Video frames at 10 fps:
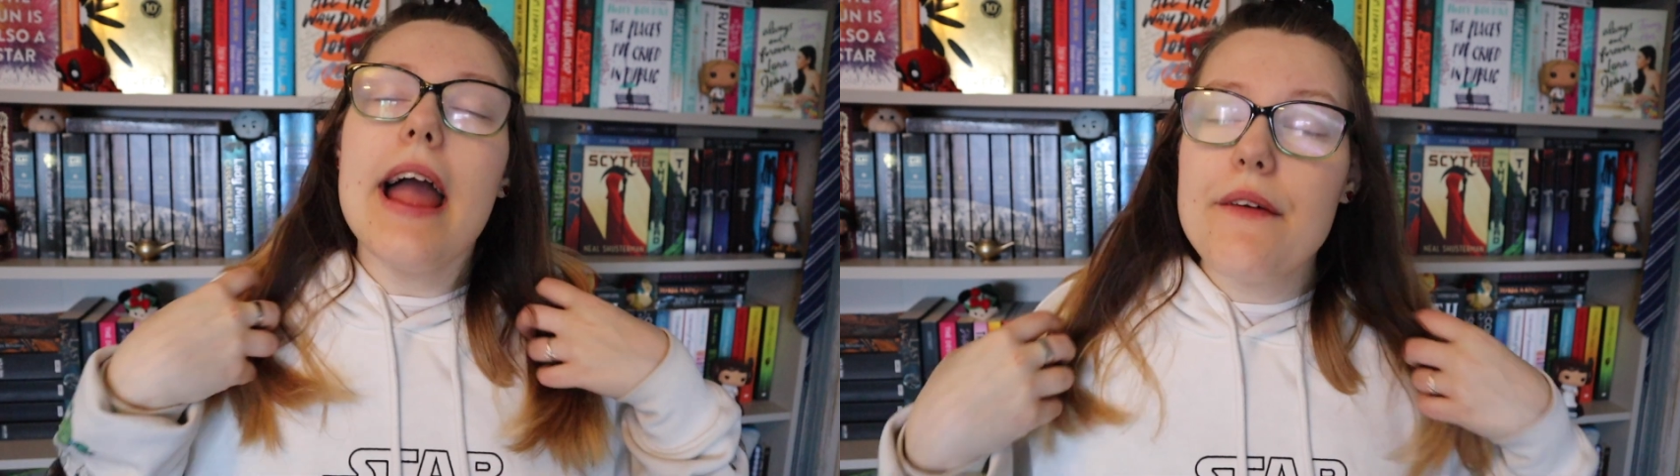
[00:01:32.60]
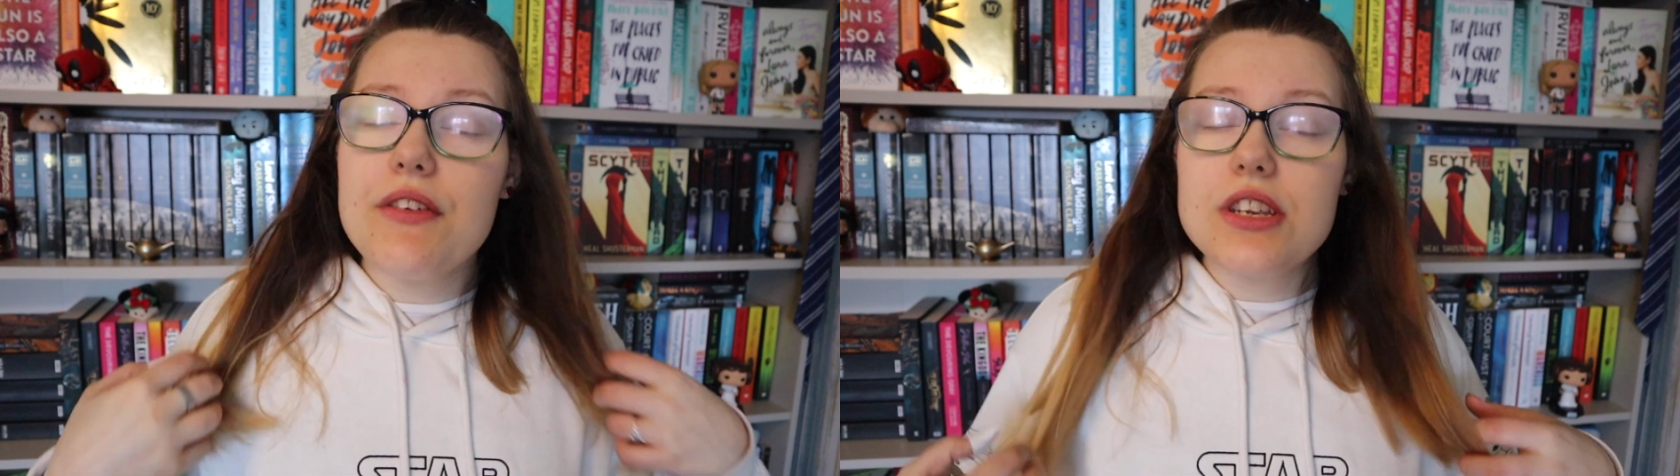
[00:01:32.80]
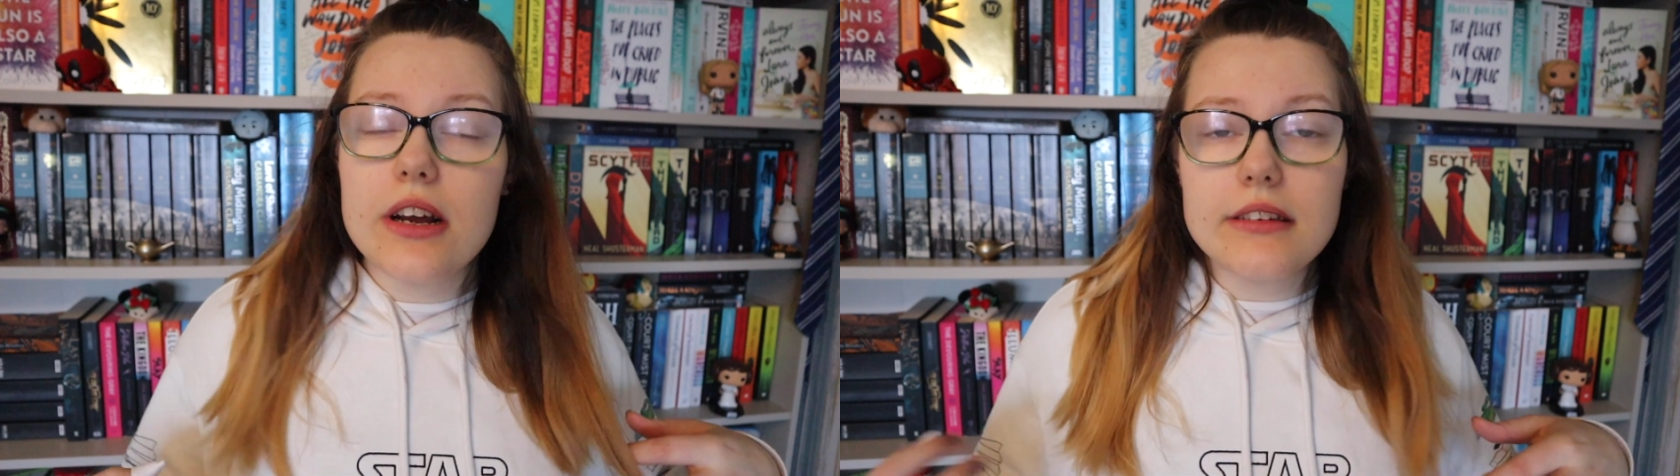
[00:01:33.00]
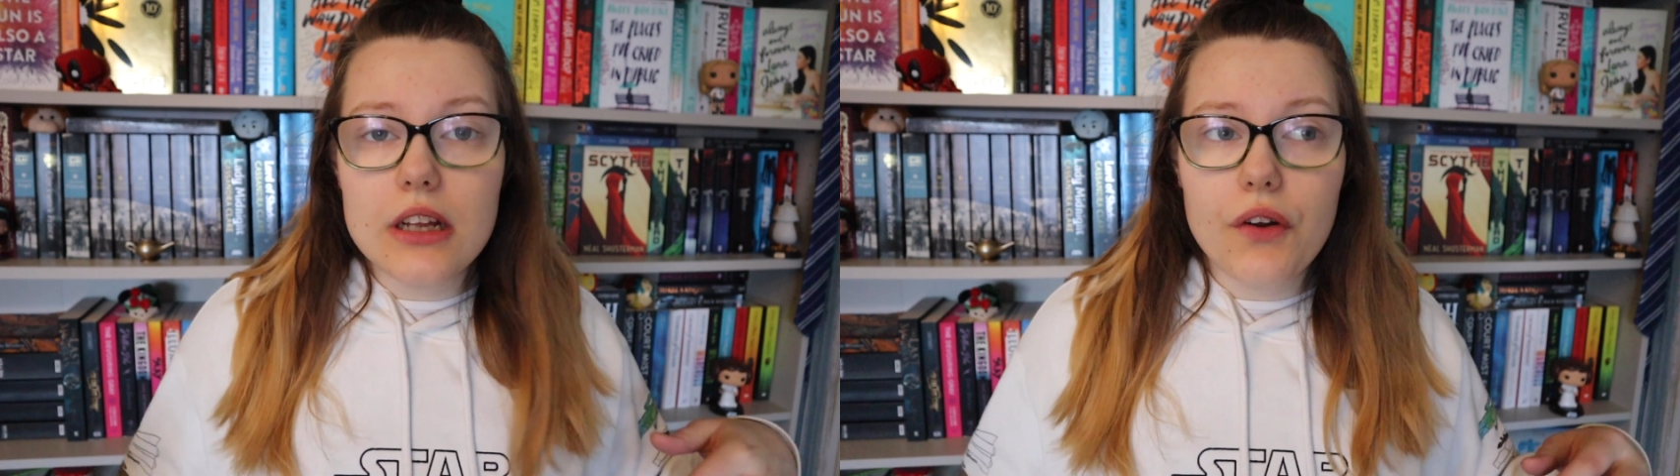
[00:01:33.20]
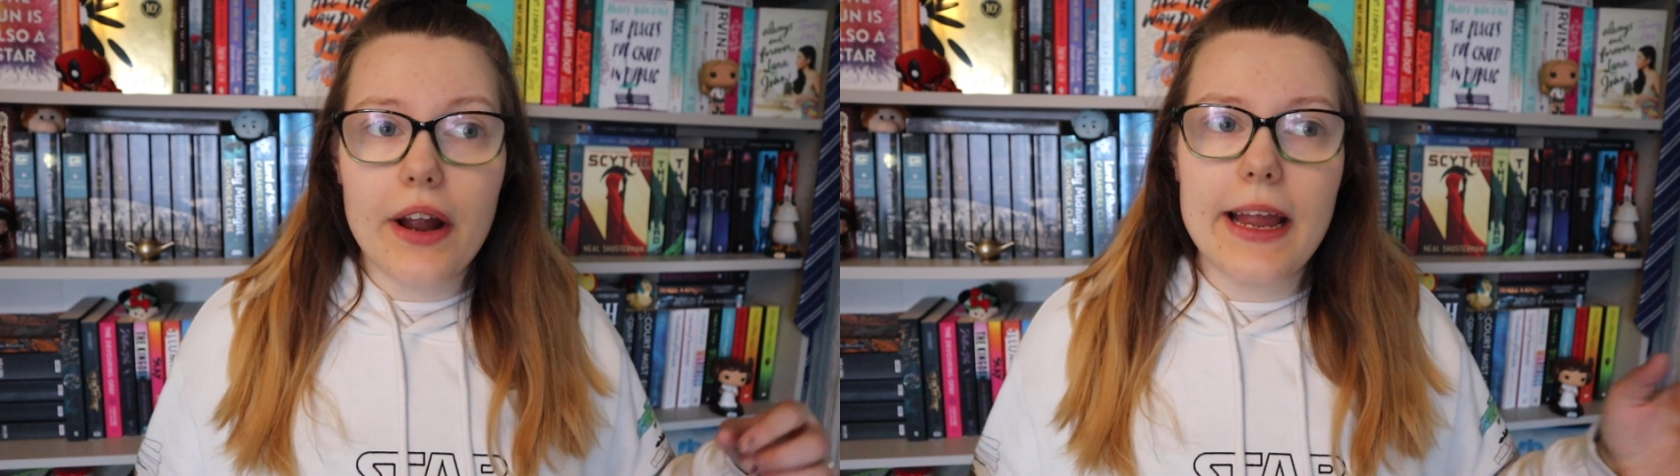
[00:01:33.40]
If it does,
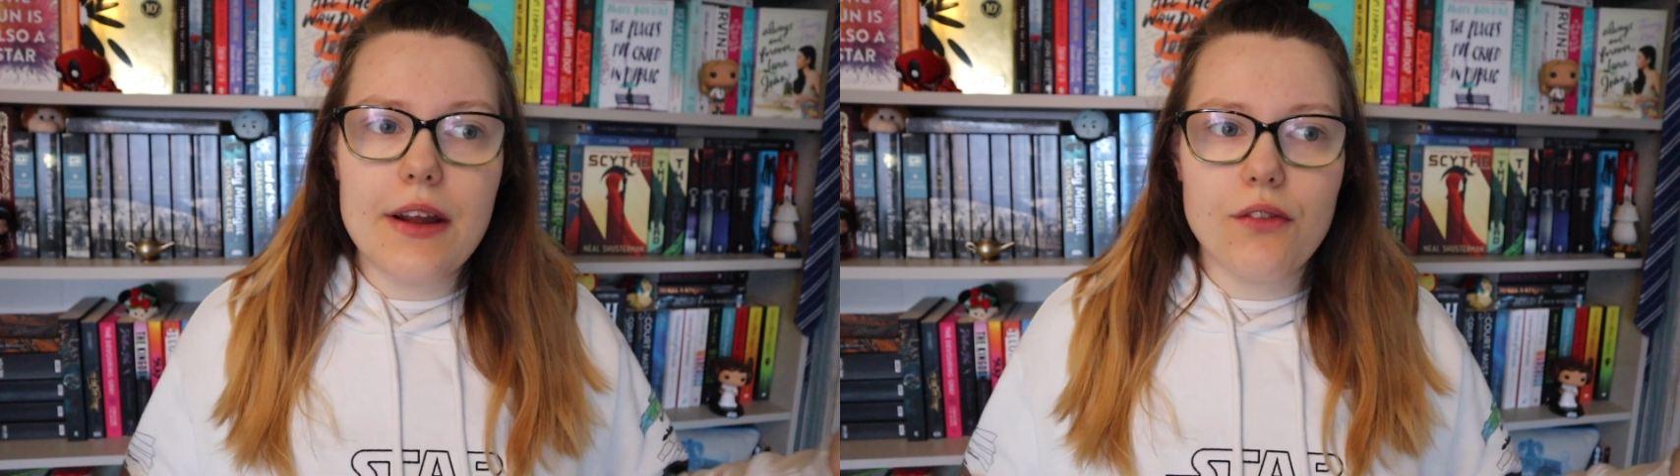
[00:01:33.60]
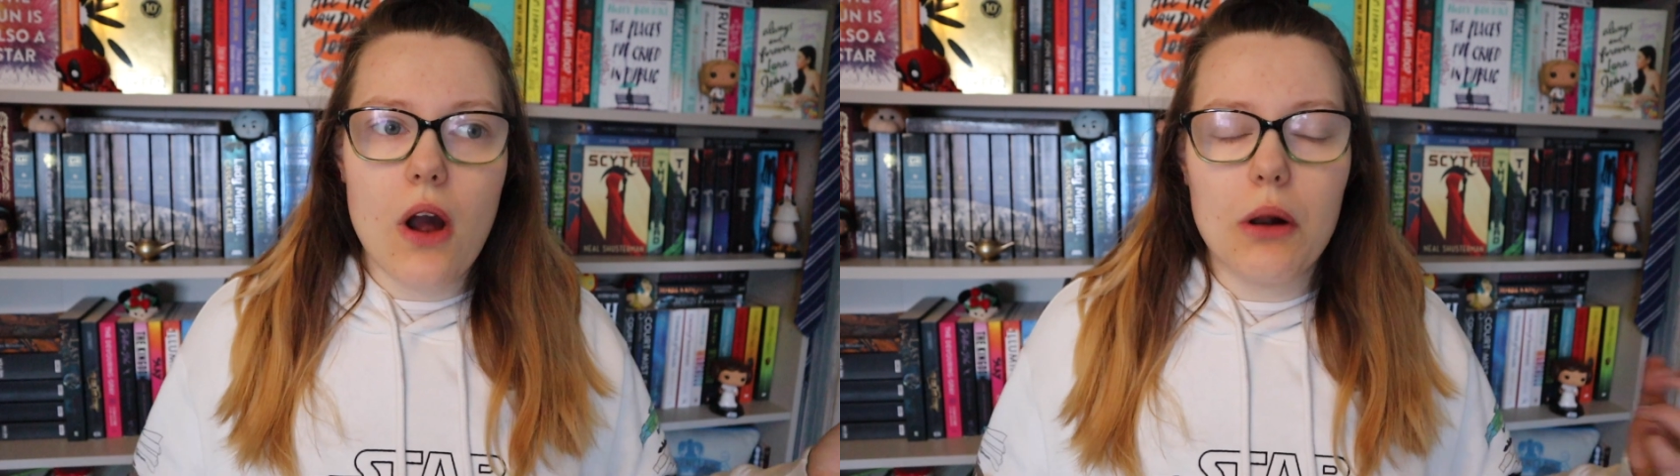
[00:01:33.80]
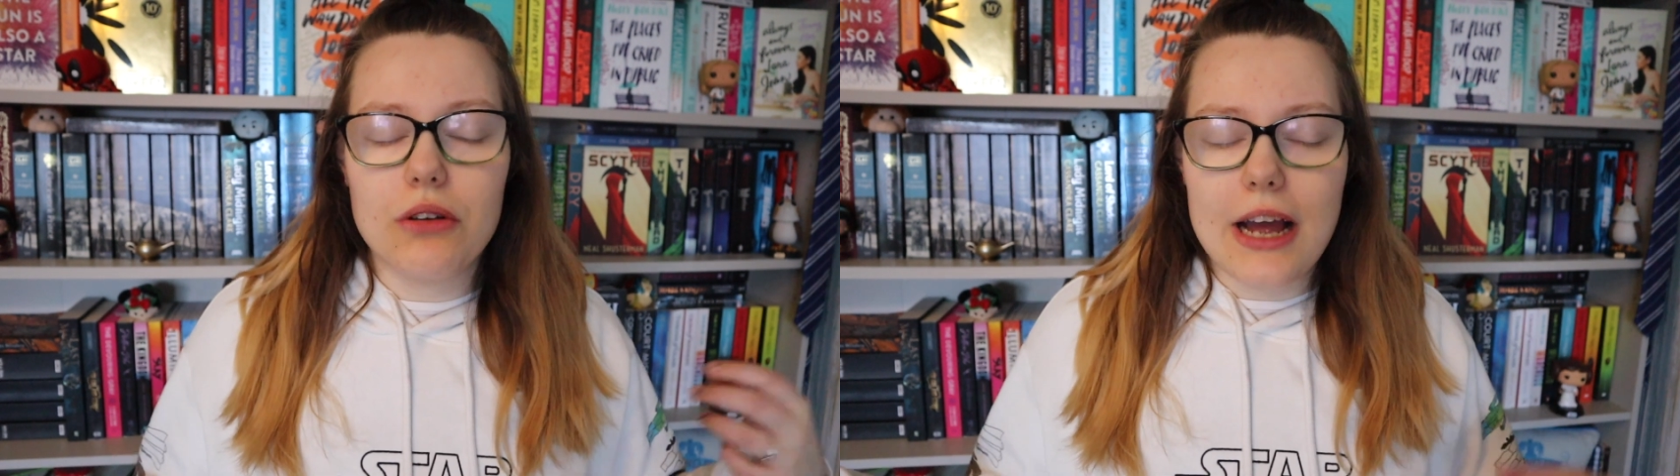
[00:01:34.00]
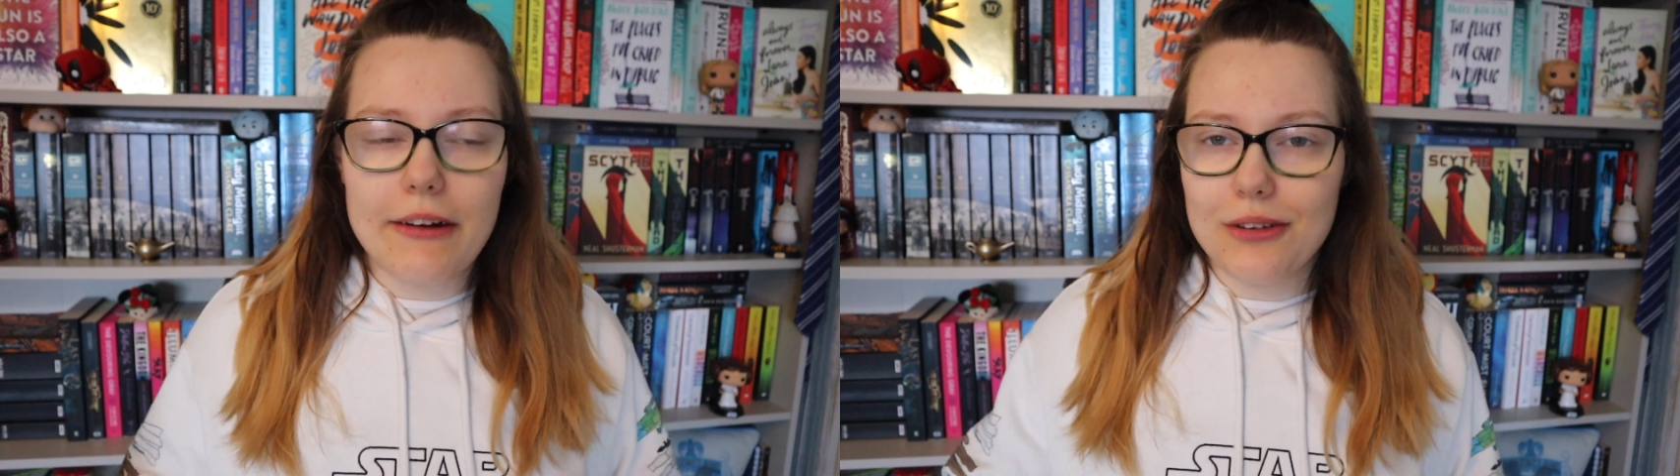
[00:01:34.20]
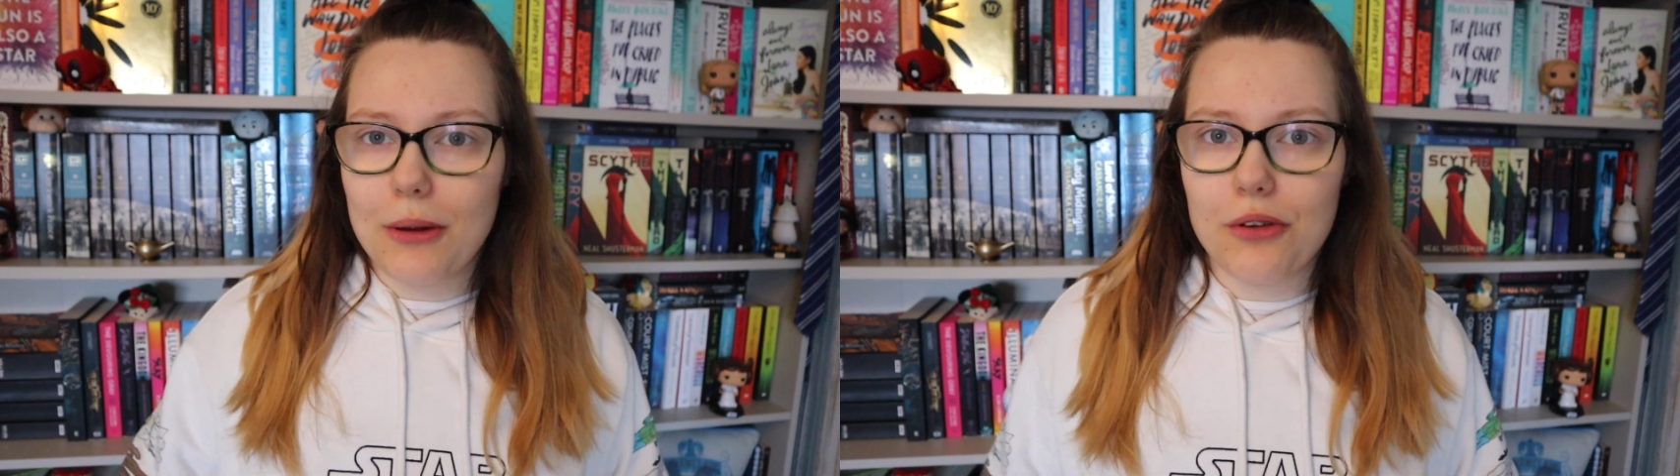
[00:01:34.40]
then great. If not, I'll just
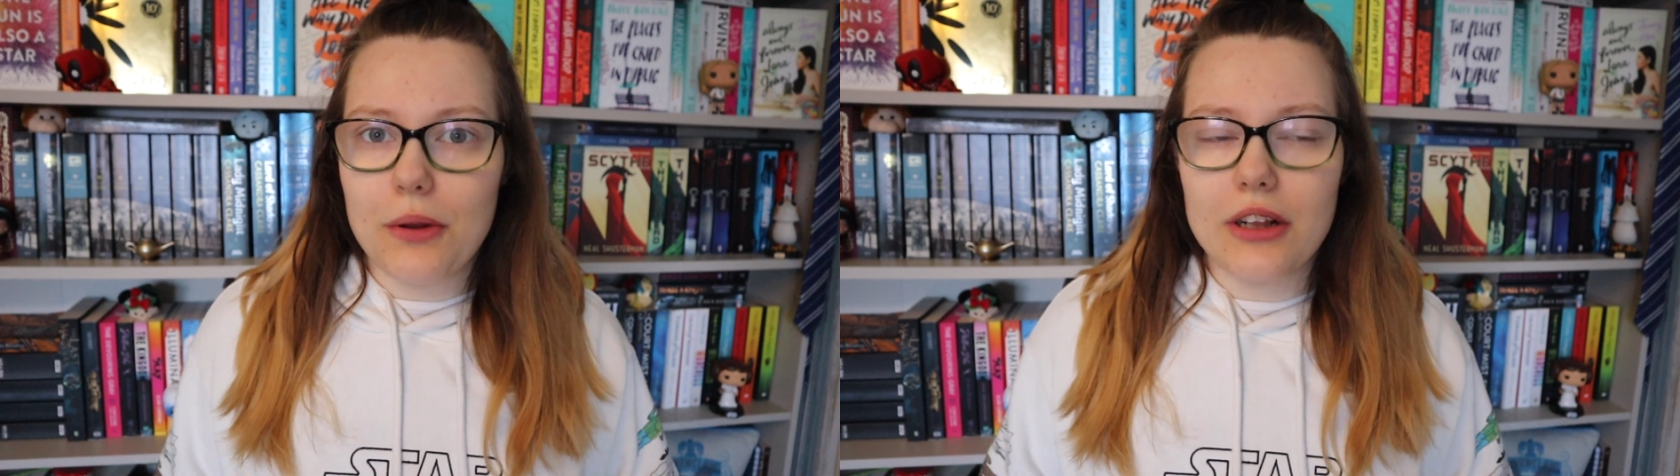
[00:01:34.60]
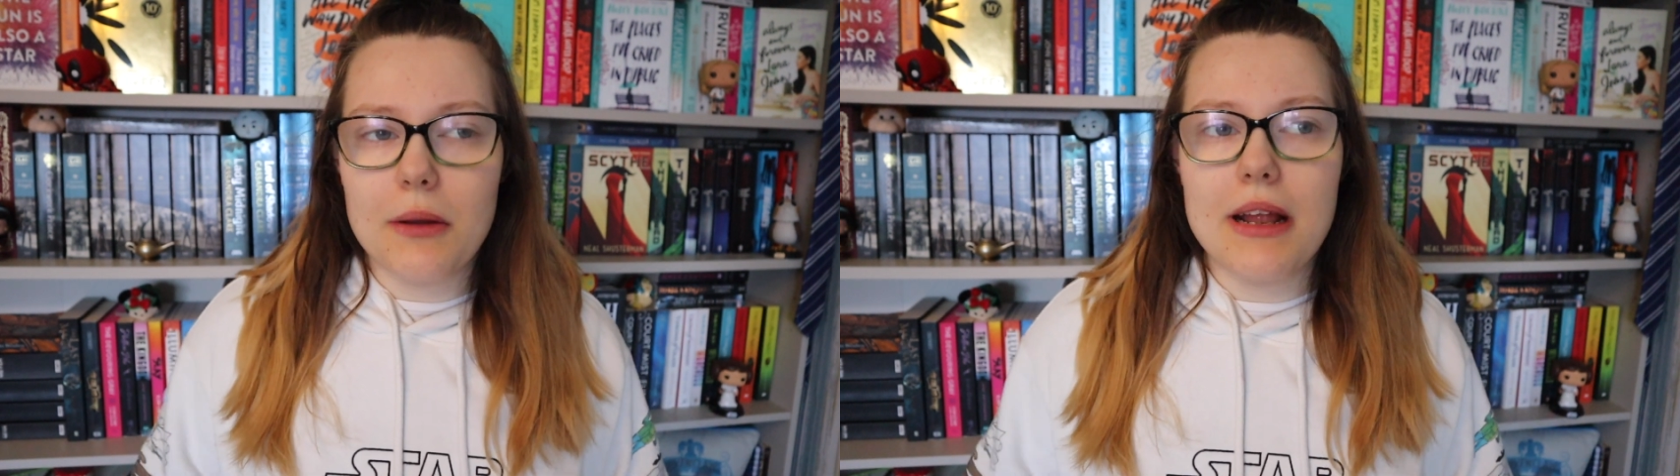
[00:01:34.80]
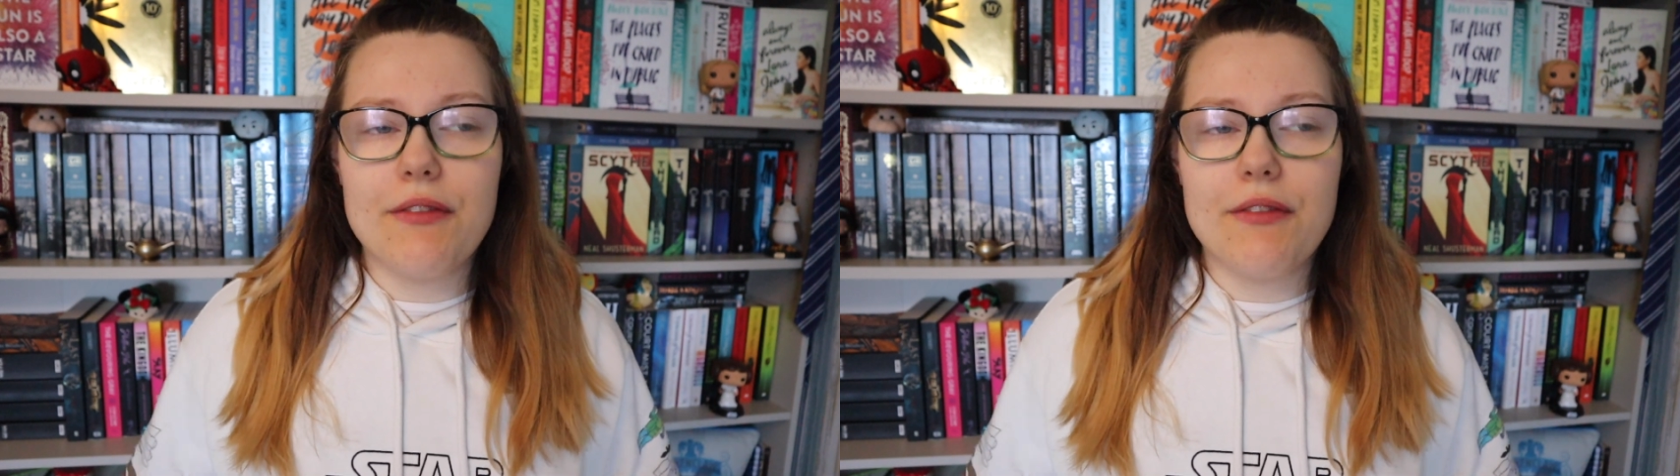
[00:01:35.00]
have to stop doing them.